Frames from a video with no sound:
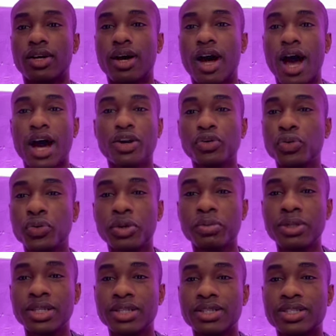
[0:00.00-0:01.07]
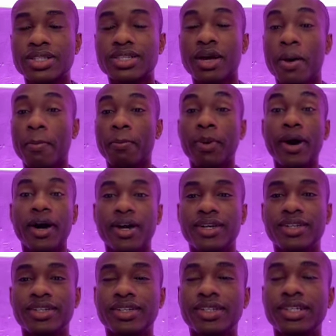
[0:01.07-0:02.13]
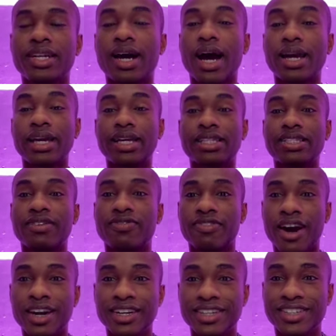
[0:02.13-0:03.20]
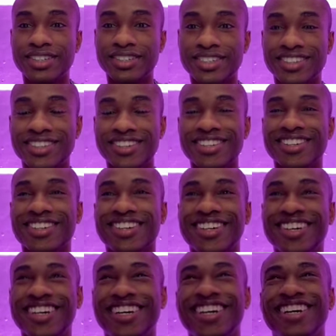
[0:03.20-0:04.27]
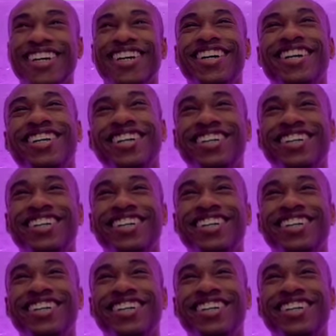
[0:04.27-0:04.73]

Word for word: I don't know what it means, but I can define it.